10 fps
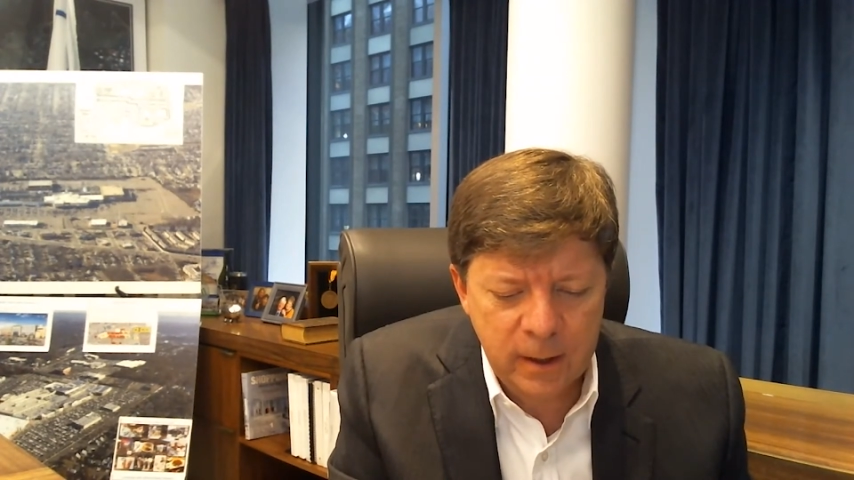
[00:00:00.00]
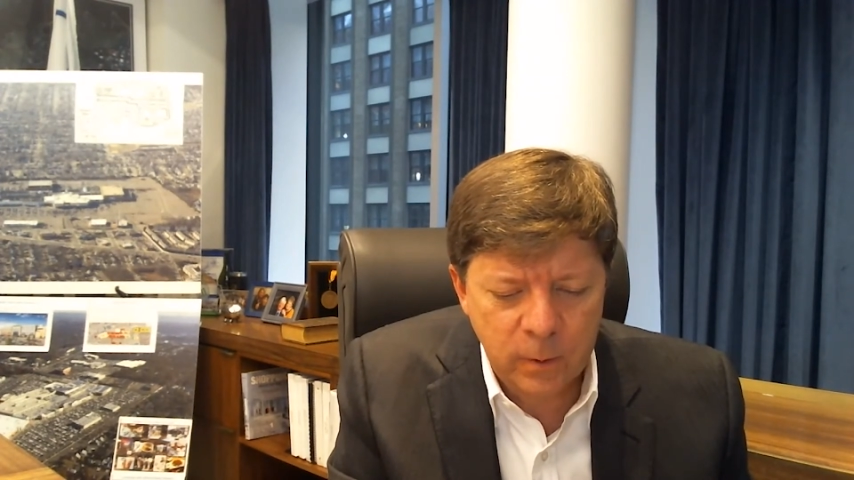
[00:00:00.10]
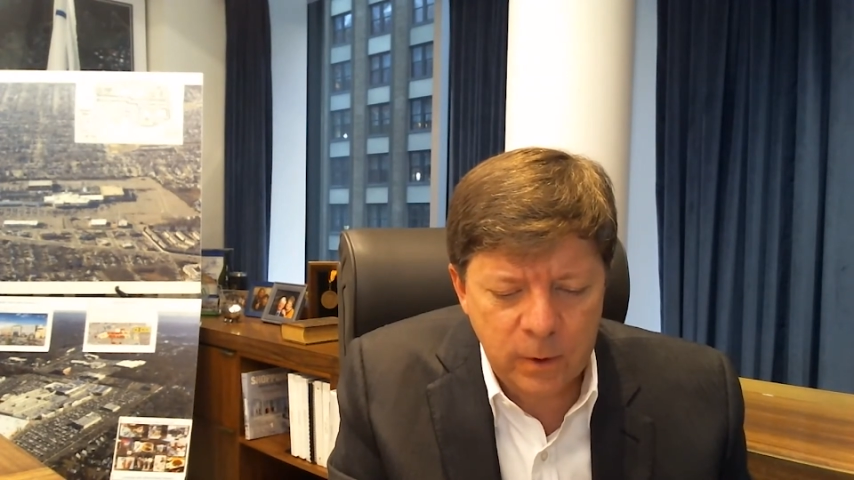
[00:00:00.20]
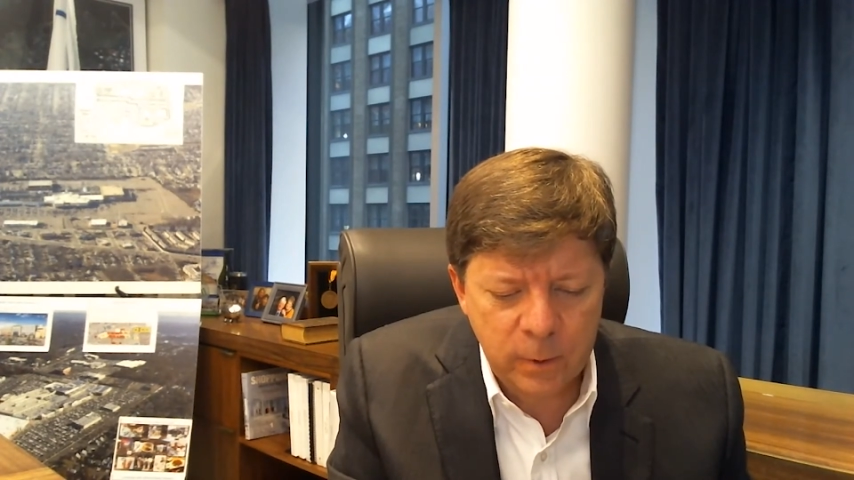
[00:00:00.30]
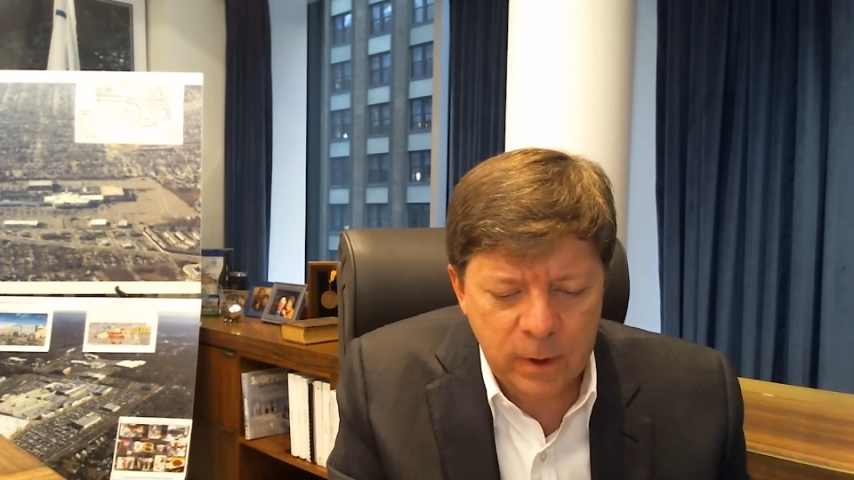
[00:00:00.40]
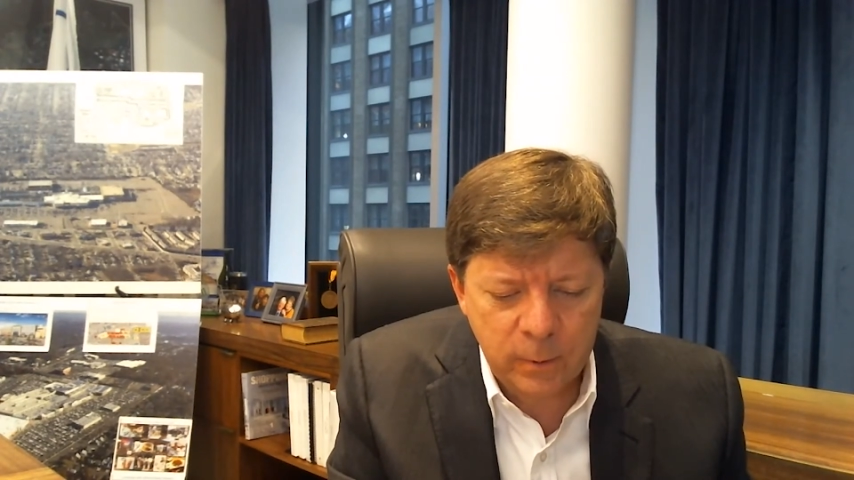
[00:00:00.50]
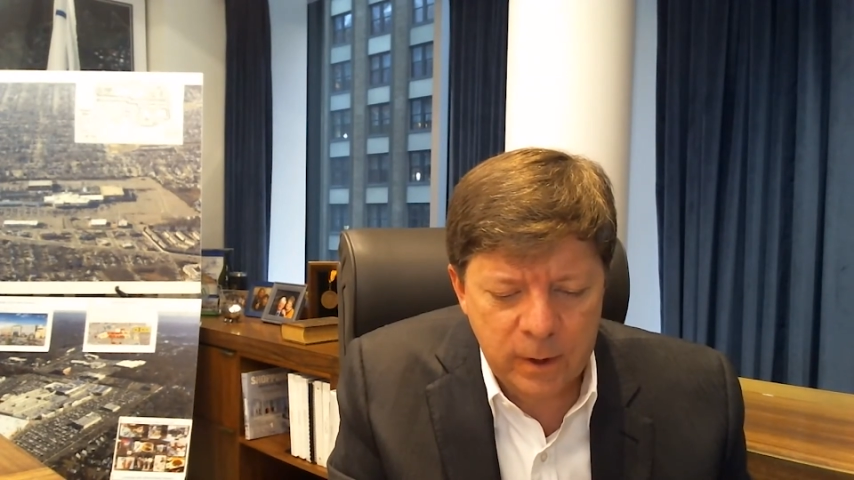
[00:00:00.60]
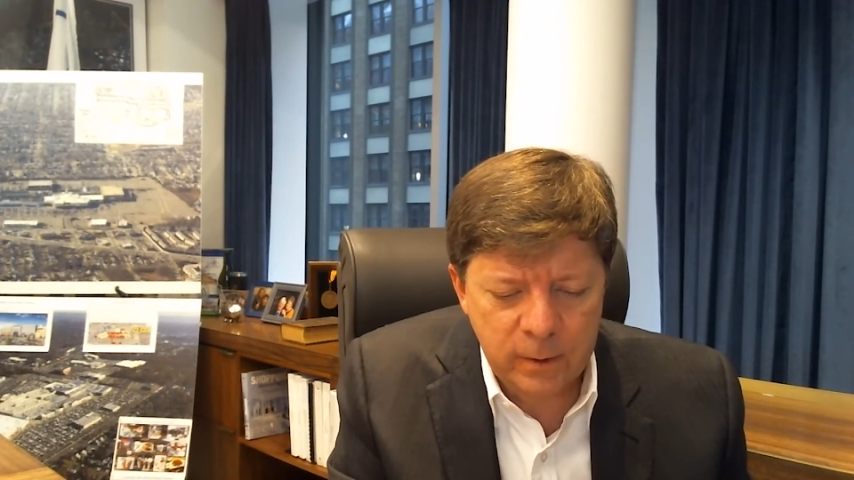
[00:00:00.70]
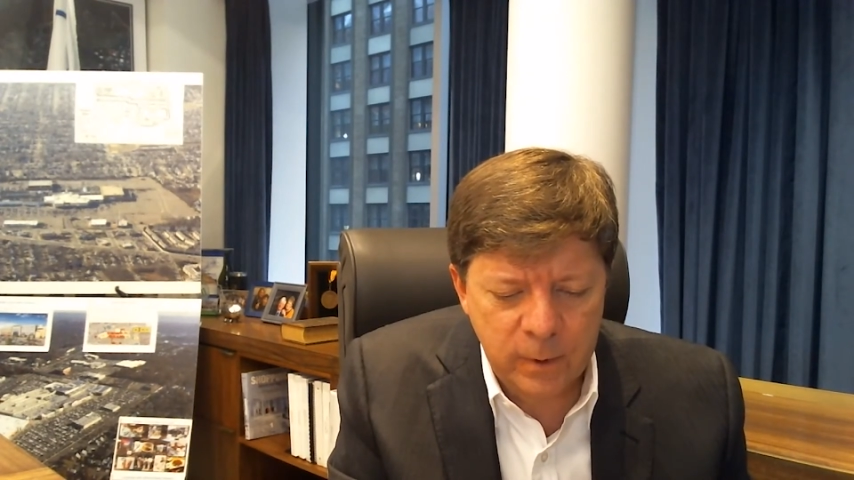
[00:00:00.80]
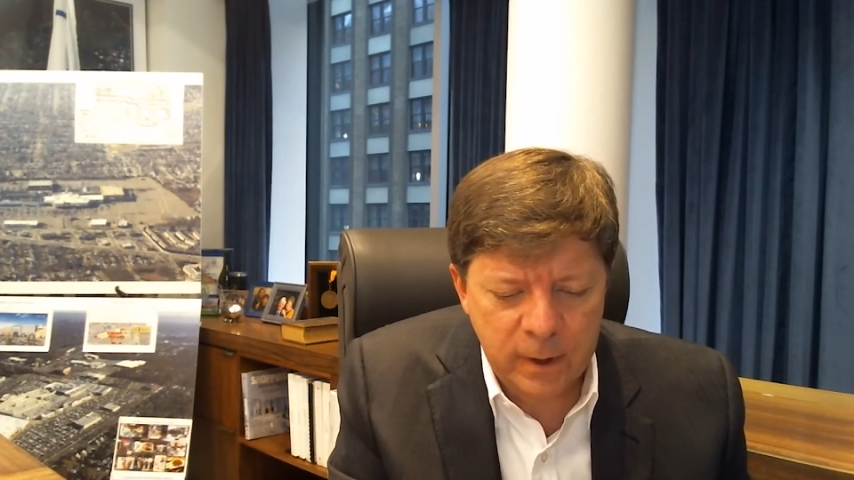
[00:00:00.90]

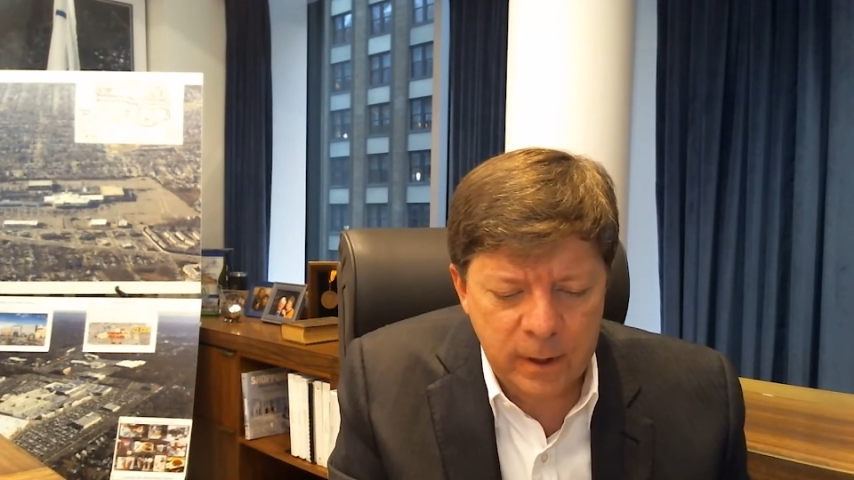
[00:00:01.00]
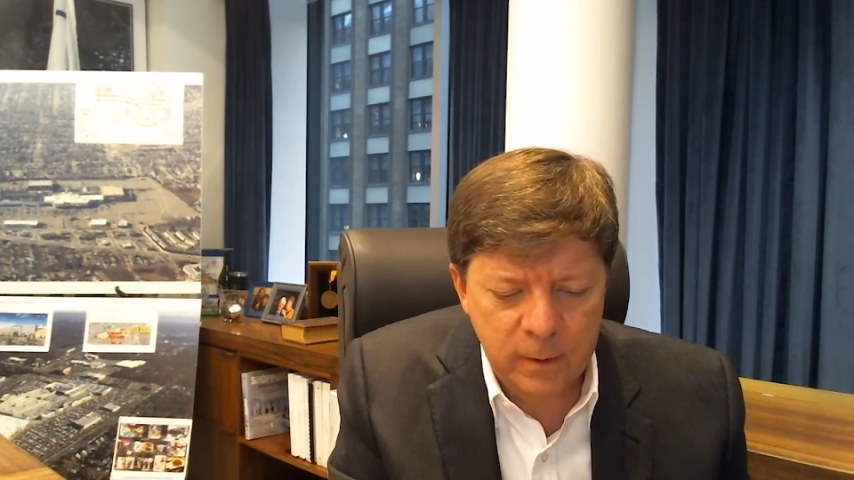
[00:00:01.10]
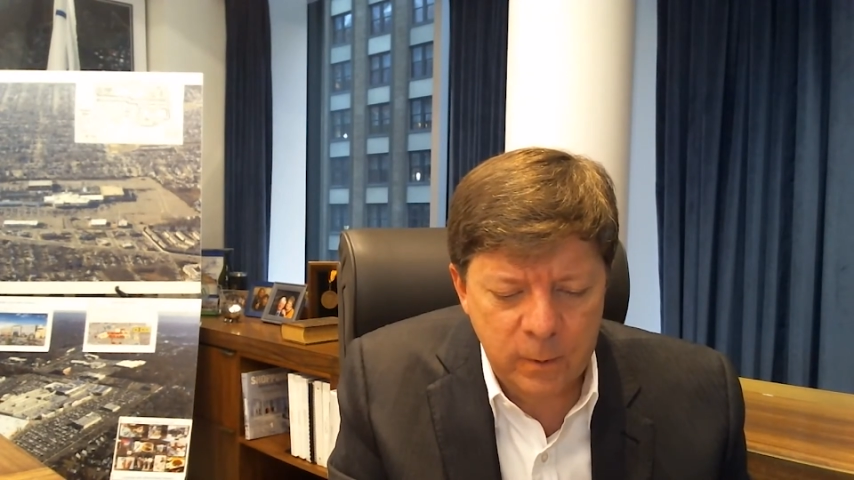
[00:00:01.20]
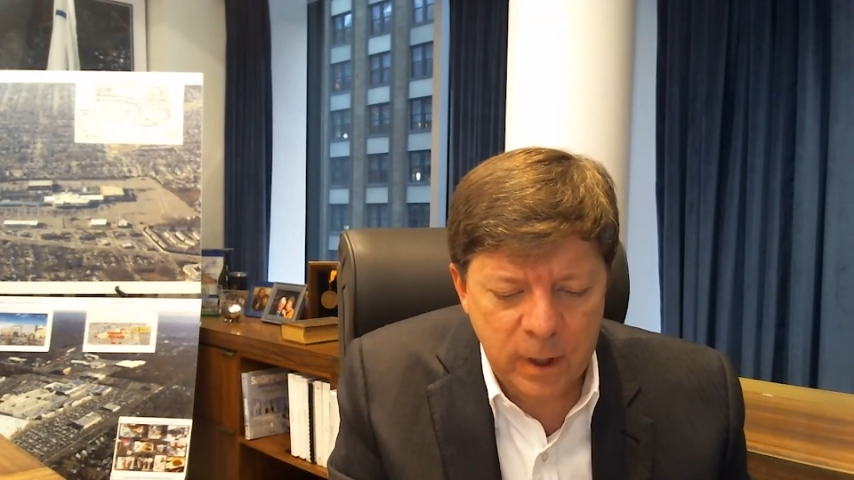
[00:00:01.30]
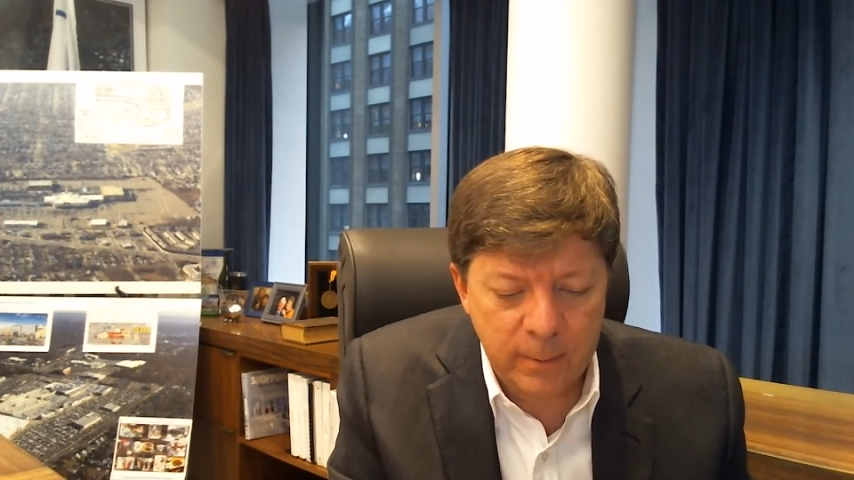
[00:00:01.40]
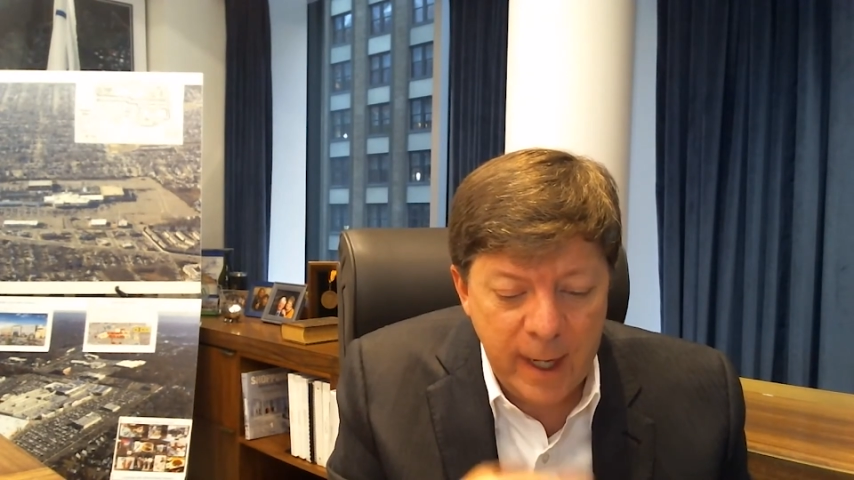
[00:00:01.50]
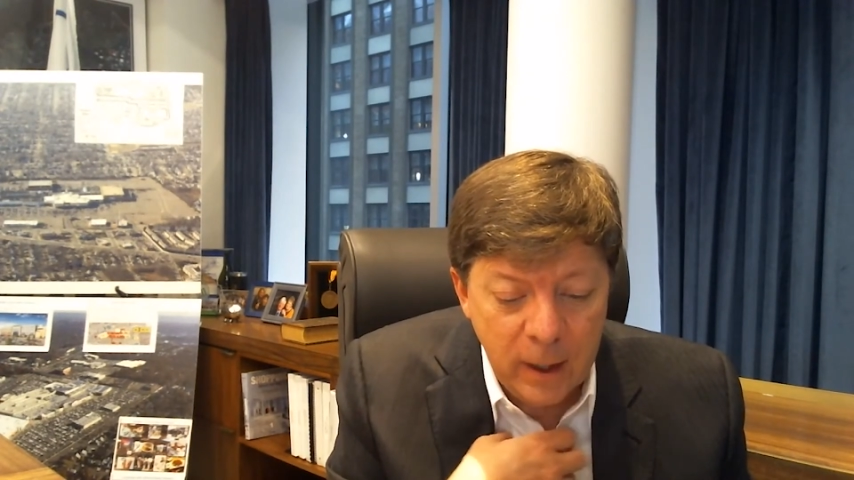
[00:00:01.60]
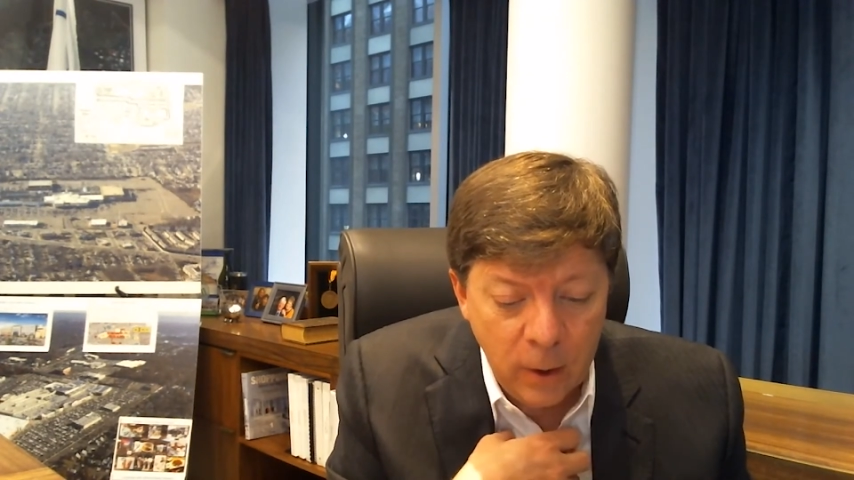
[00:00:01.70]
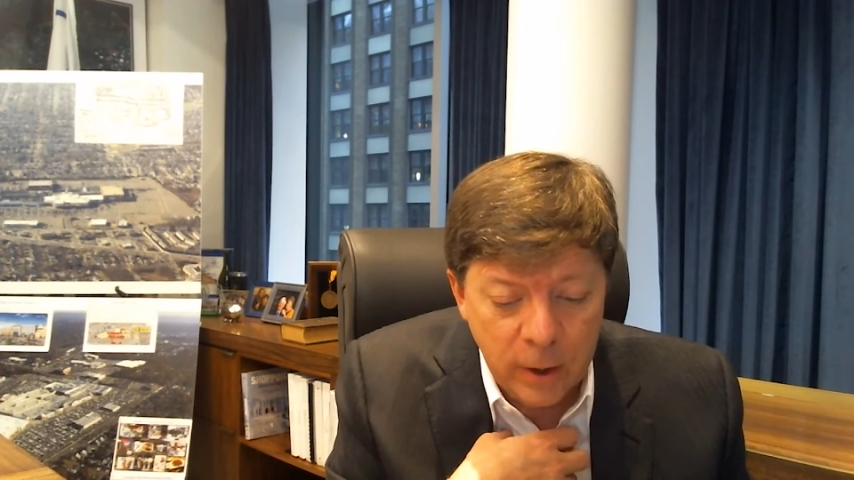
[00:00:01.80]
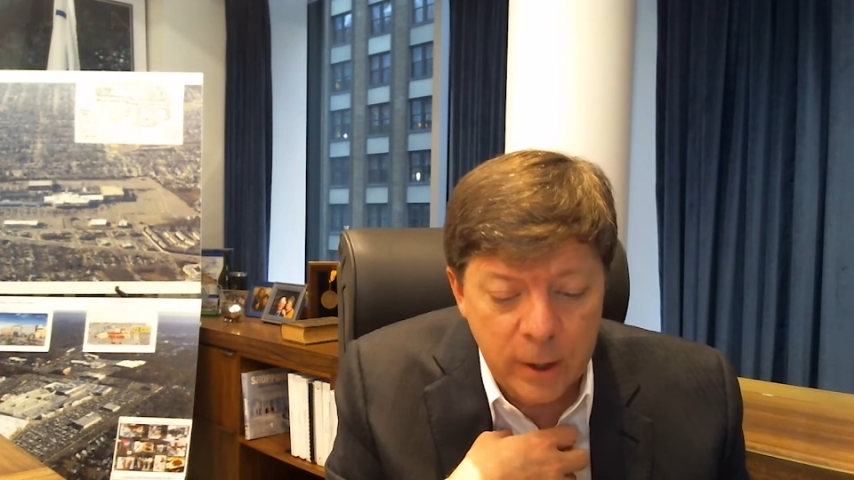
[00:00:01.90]

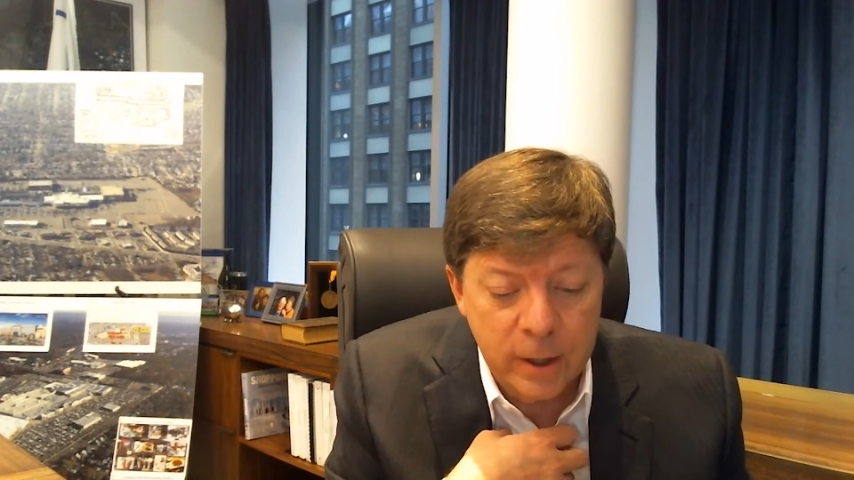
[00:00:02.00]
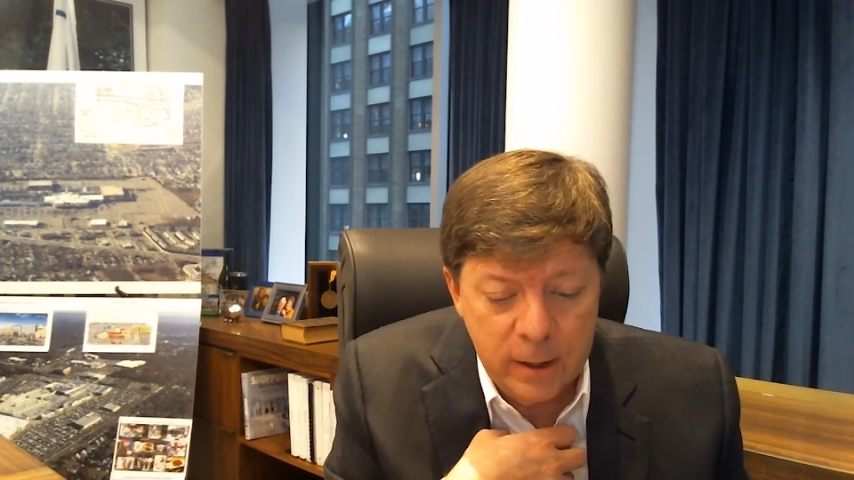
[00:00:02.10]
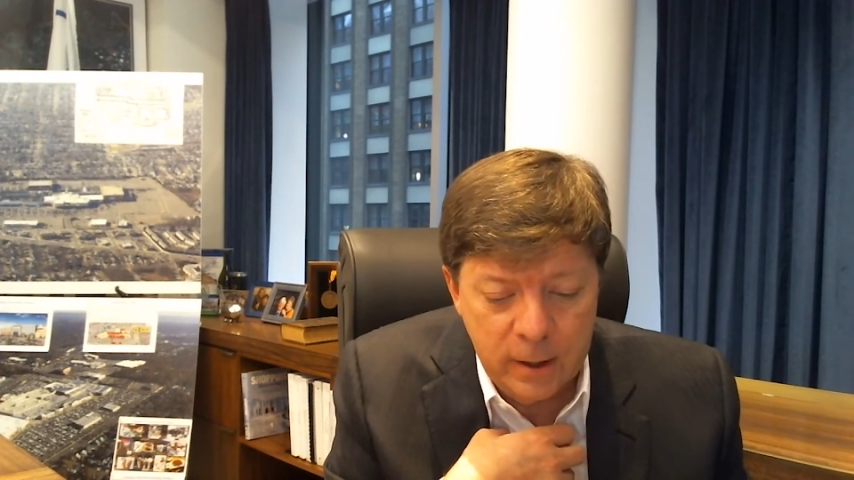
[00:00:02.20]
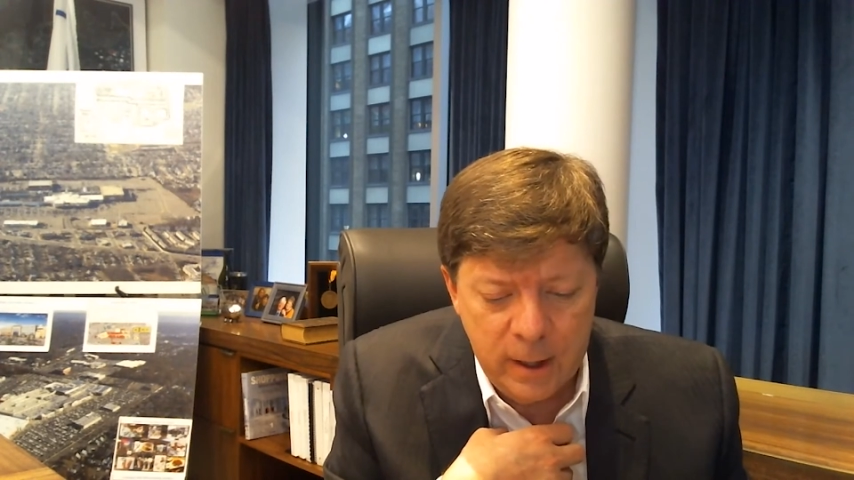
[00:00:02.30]
my heart